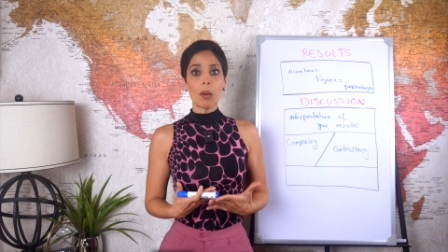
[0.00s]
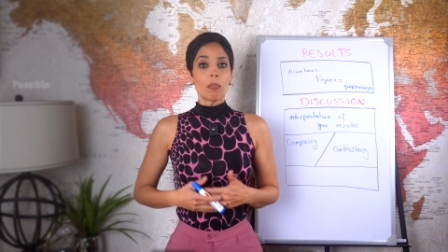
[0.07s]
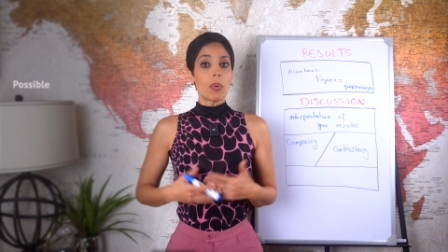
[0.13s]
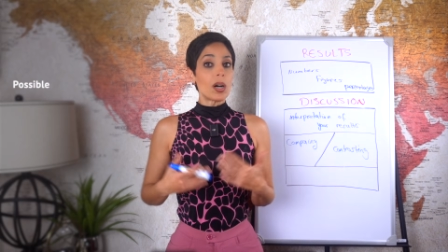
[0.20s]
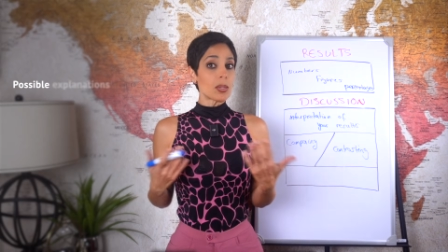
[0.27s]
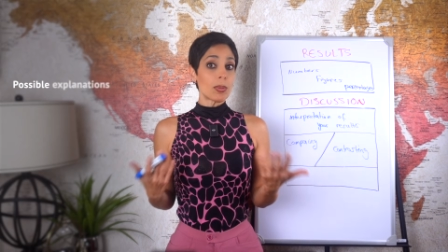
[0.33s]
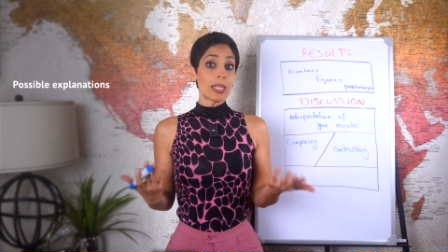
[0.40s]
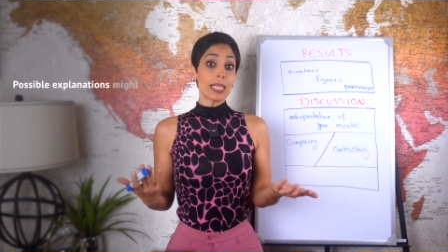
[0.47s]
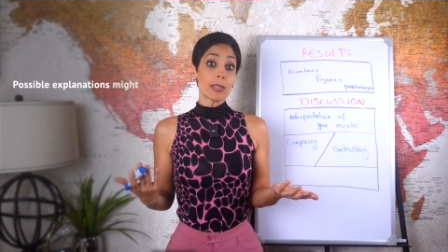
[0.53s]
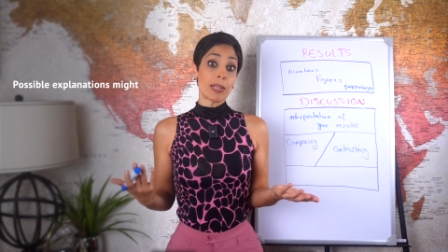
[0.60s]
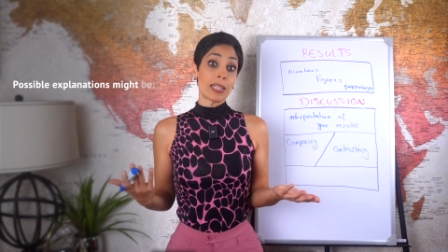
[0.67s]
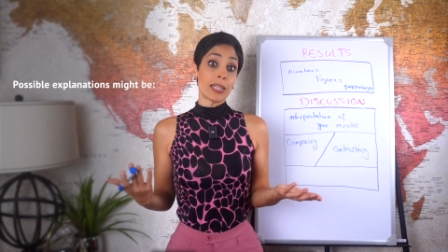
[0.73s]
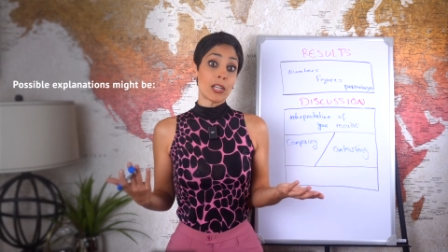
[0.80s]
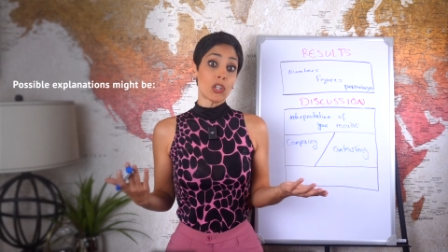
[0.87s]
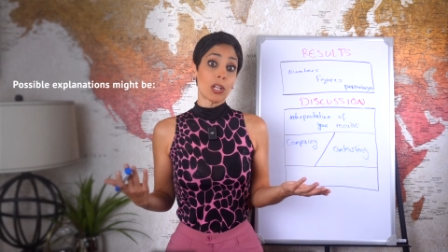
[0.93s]
Possible
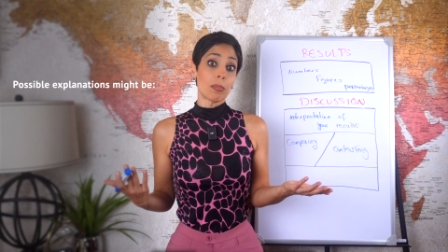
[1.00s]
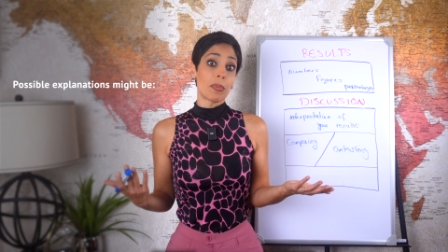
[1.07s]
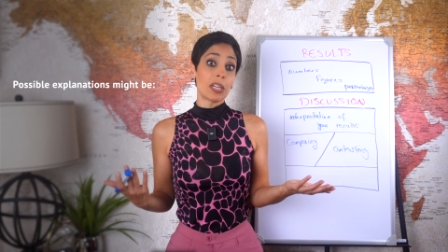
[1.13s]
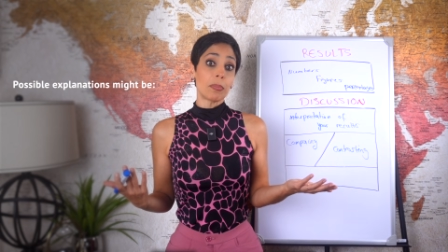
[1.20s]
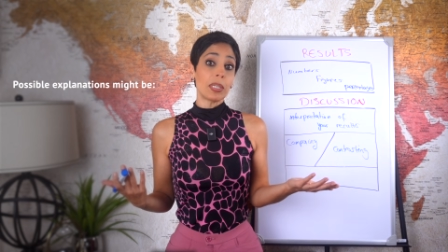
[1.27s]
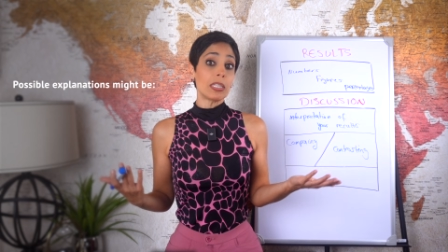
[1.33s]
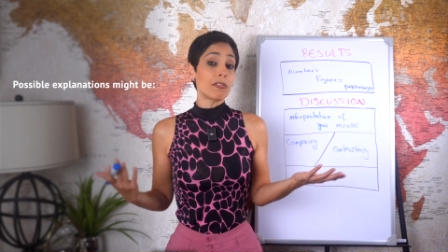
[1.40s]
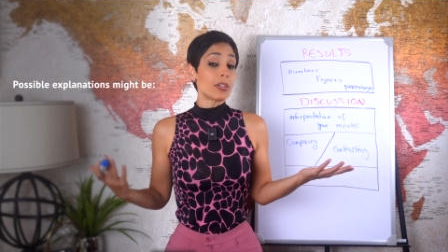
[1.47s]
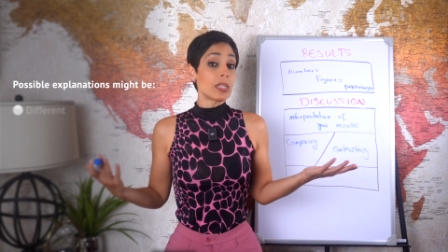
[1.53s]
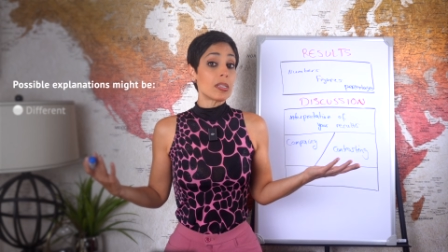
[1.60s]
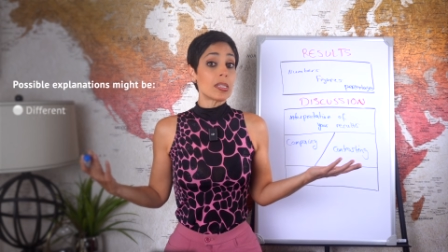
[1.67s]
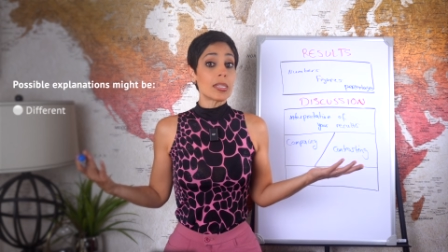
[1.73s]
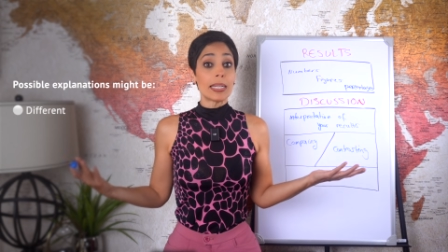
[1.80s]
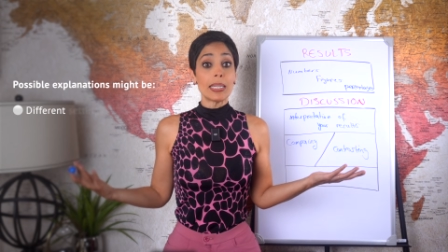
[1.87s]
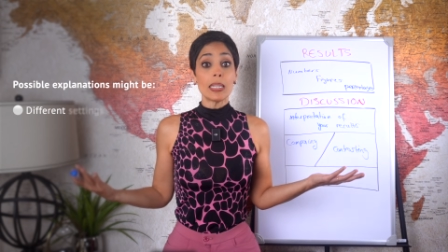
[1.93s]
explanation might be different
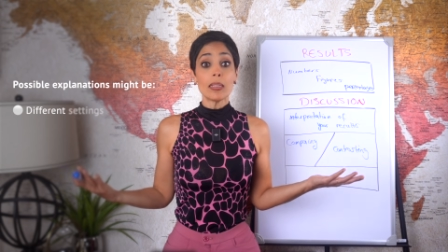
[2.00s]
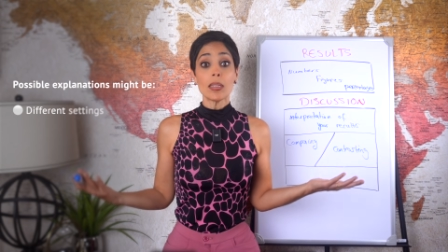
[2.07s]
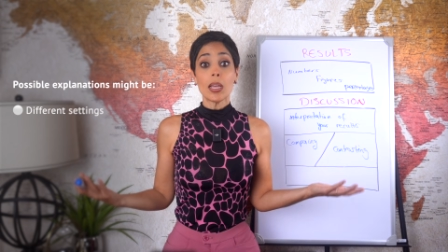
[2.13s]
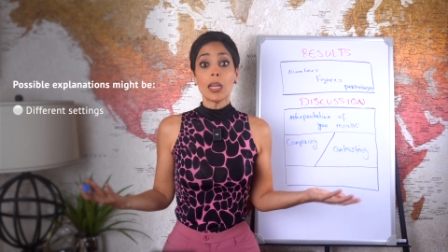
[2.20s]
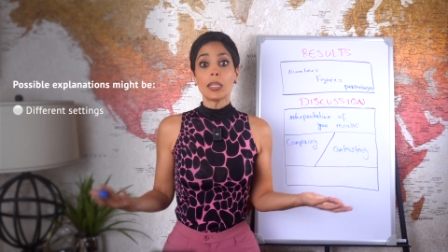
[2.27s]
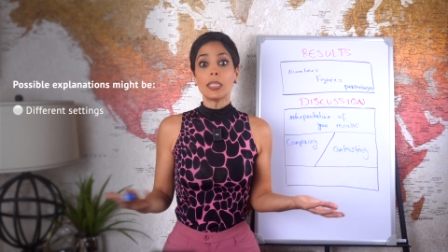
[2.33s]
settings,